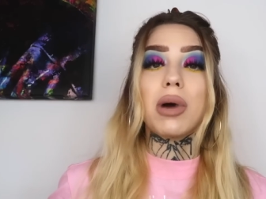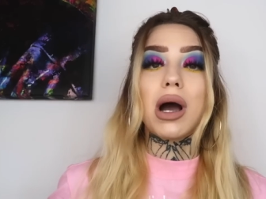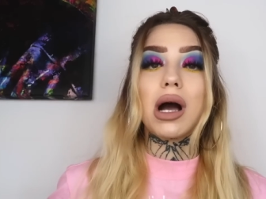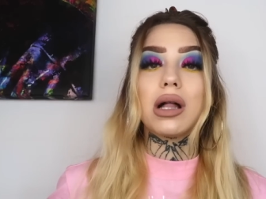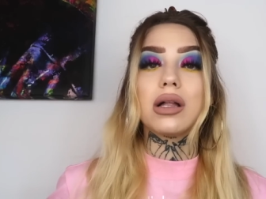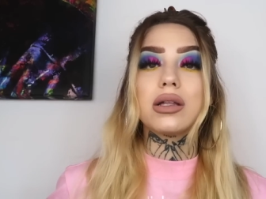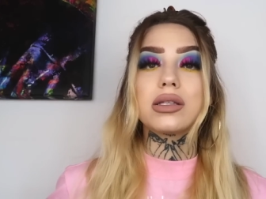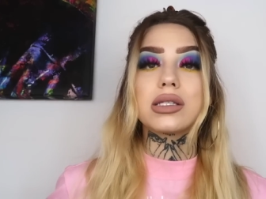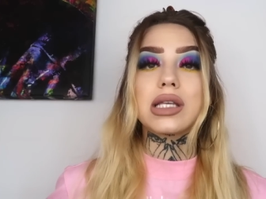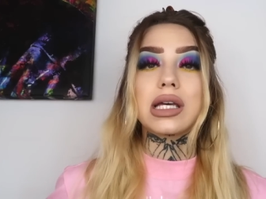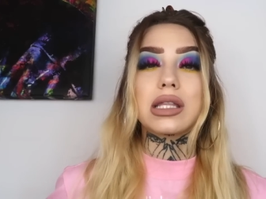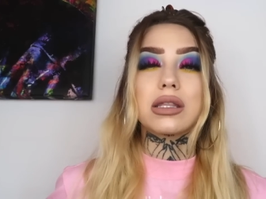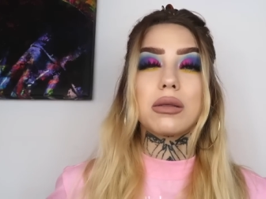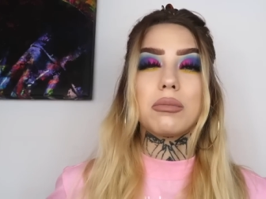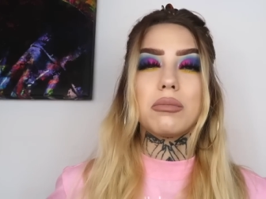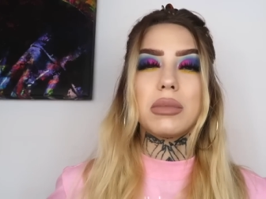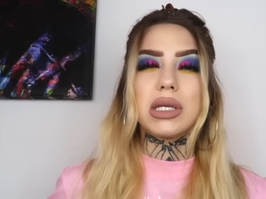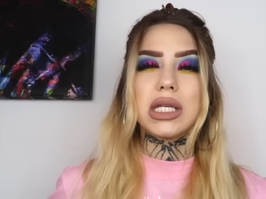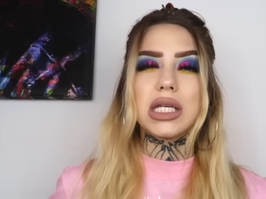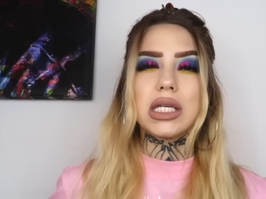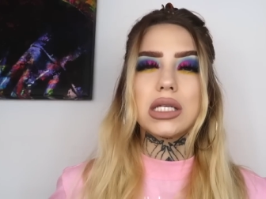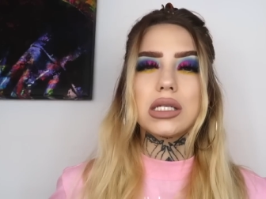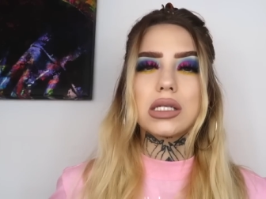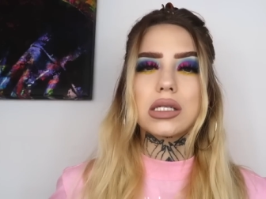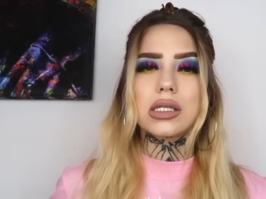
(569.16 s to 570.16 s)
palettes, like the
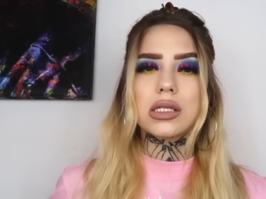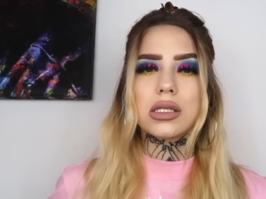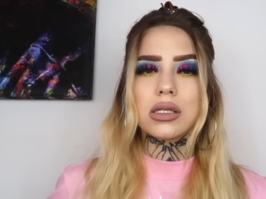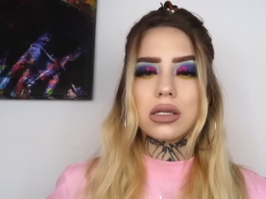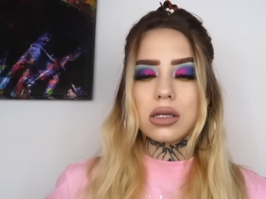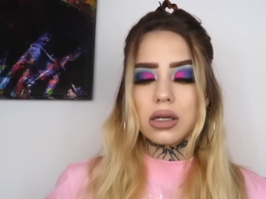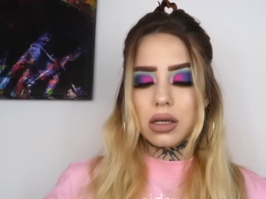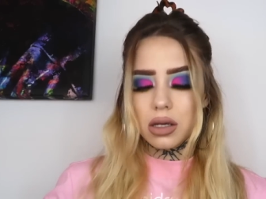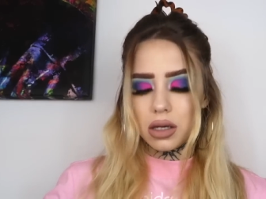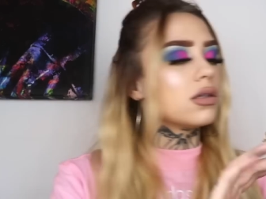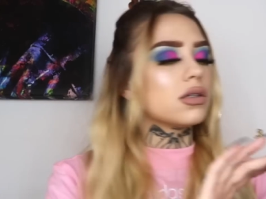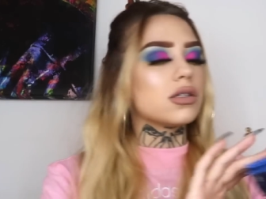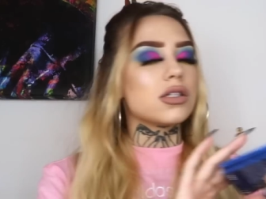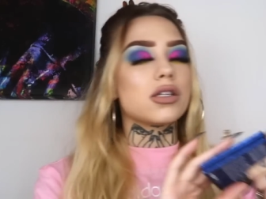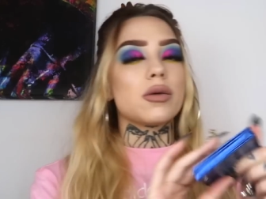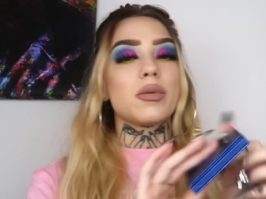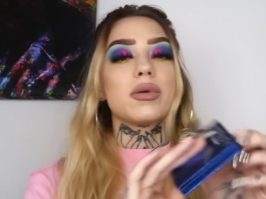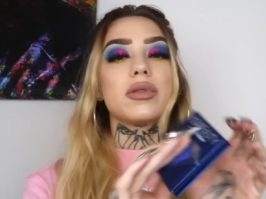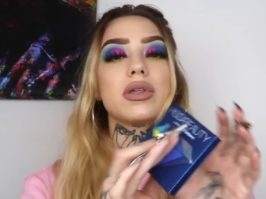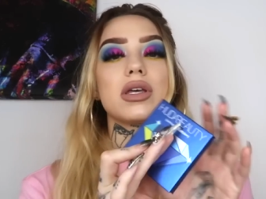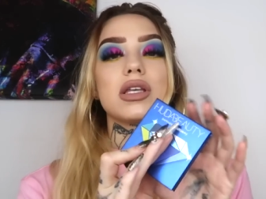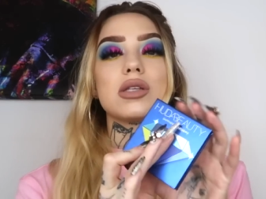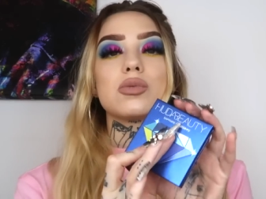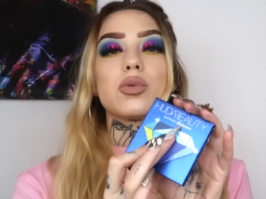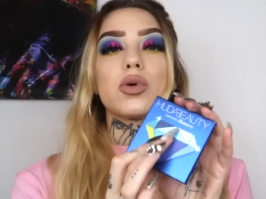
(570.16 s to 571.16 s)
minis some of
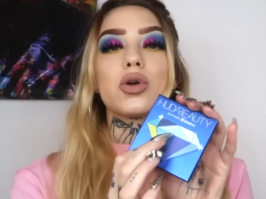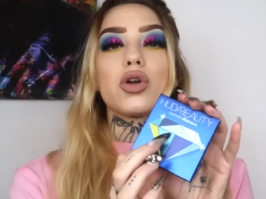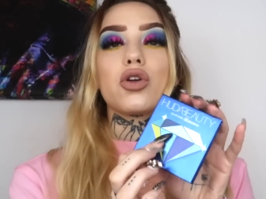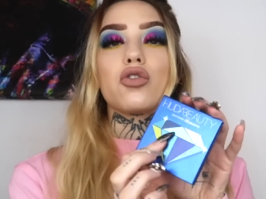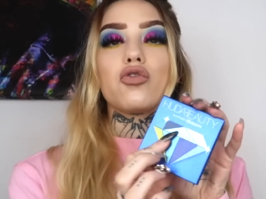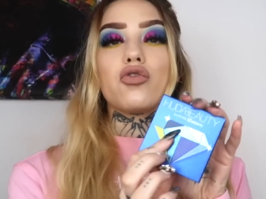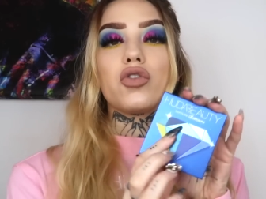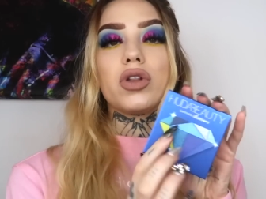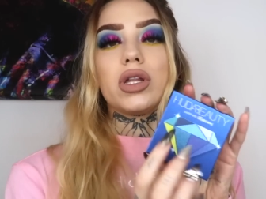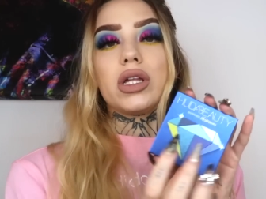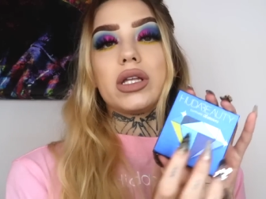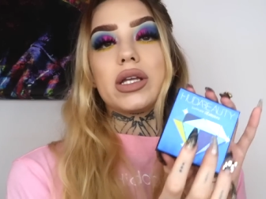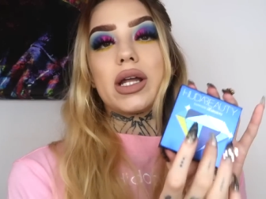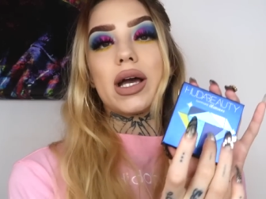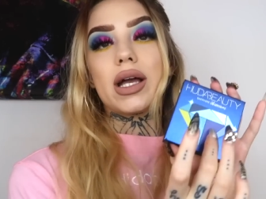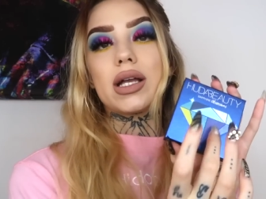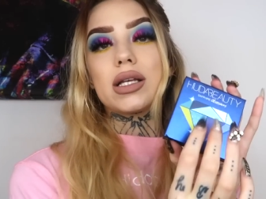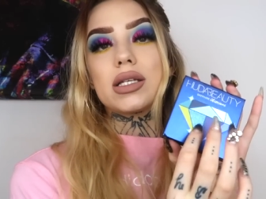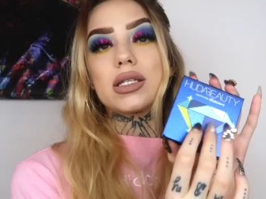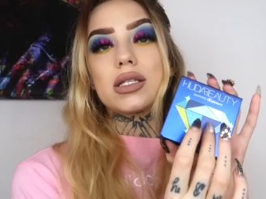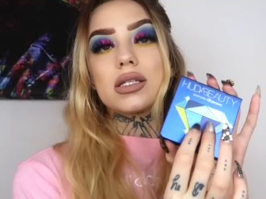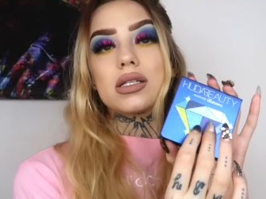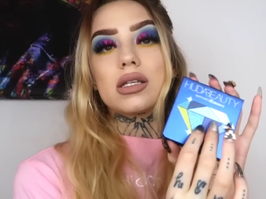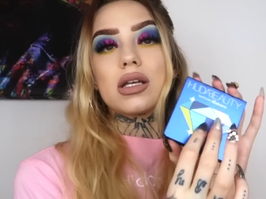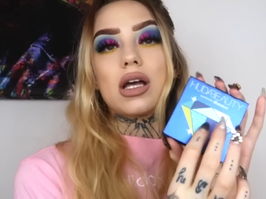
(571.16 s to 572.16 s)
these were really
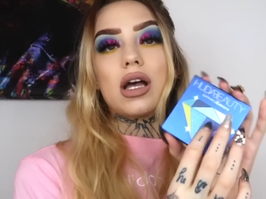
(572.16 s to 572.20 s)
nice.